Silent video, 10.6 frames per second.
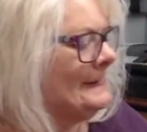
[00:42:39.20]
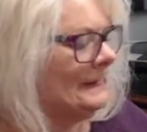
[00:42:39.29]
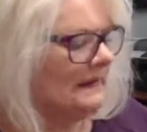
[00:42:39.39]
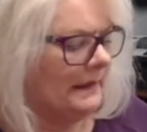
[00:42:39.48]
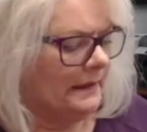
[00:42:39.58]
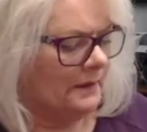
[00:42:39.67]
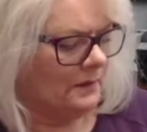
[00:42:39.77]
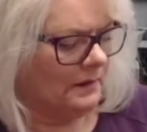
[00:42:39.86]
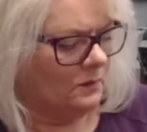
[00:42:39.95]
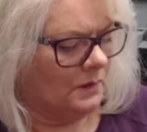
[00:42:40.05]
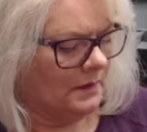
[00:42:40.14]
Now I
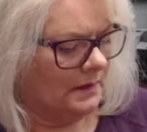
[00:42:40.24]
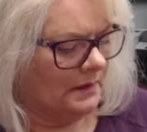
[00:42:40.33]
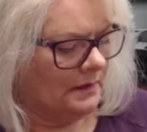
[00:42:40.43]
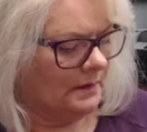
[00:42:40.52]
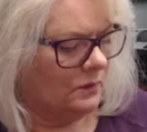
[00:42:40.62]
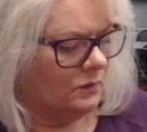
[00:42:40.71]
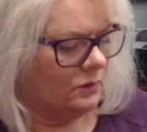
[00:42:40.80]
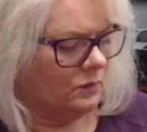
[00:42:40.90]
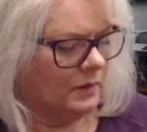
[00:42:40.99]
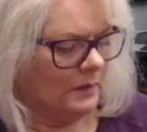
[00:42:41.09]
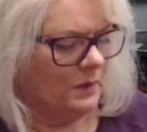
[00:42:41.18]

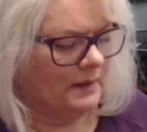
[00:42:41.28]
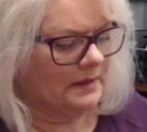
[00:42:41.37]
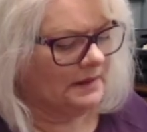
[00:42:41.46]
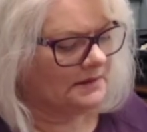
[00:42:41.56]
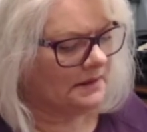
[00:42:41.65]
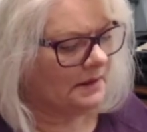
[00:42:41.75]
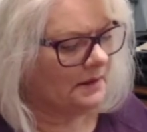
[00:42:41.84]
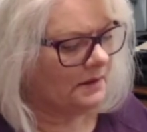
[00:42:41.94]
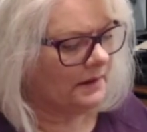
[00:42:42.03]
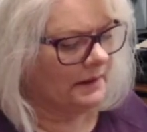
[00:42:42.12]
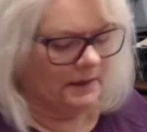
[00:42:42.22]
want this
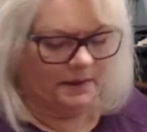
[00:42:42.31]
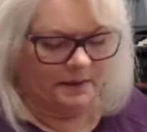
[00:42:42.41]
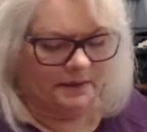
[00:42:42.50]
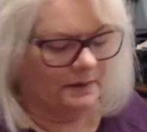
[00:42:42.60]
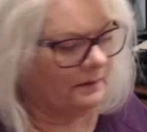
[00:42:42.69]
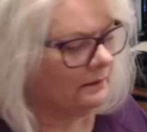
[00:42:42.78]
color here